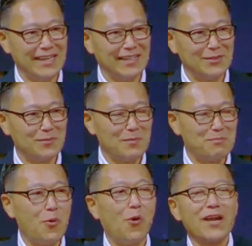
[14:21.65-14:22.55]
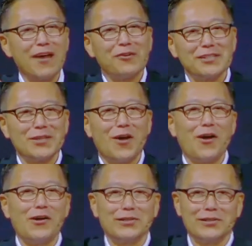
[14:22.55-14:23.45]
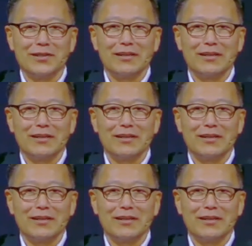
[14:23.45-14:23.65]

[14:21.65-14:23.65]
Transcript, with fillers: and poured out his heart.